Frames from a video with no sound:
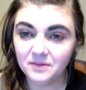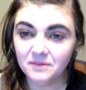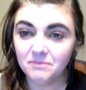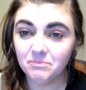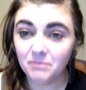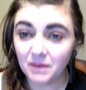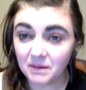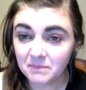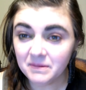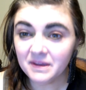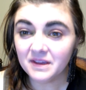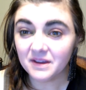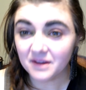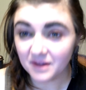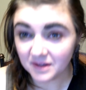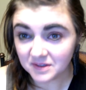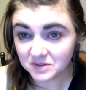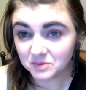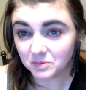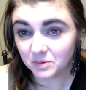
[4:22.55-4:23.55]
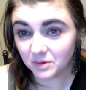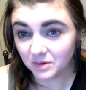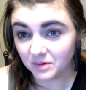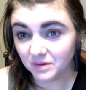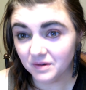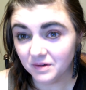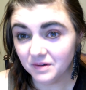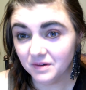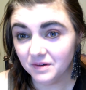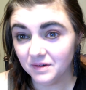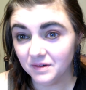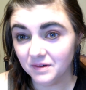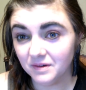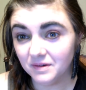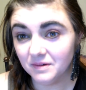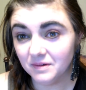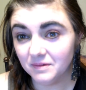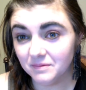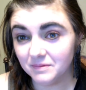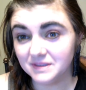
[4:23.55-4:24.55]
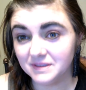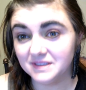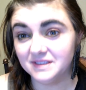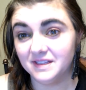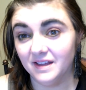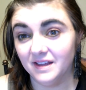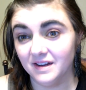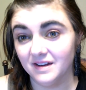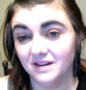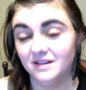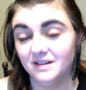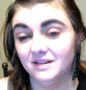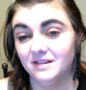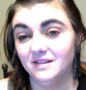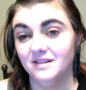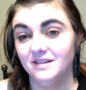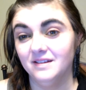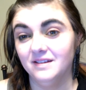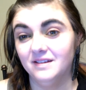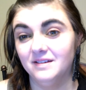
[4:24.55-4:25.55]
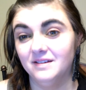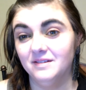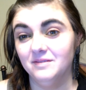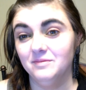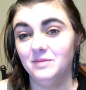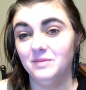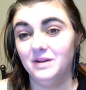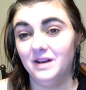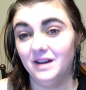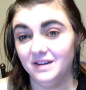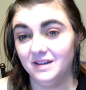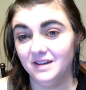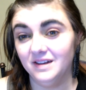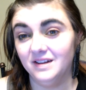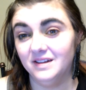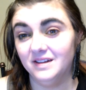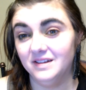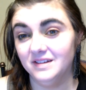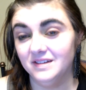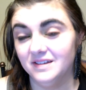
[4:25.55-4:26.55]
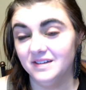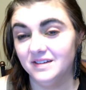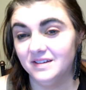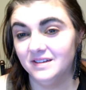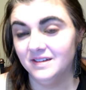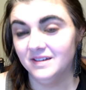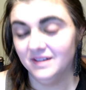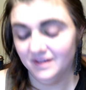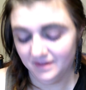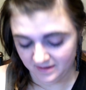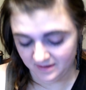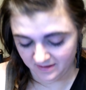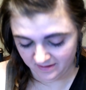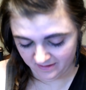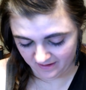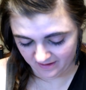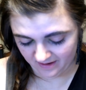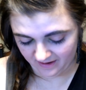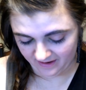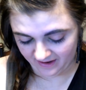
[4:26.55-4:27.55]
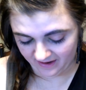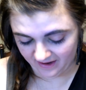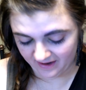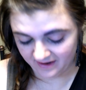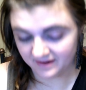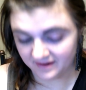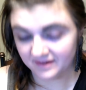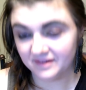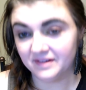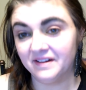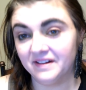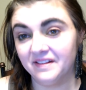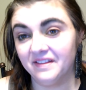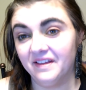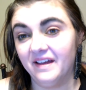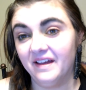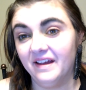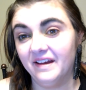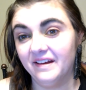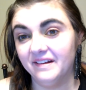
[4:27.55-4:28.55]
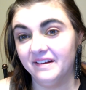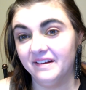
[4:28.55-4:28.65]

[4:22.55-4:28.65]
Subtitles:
Maybe a cuss word was said when I did it. I ain't gonna lie.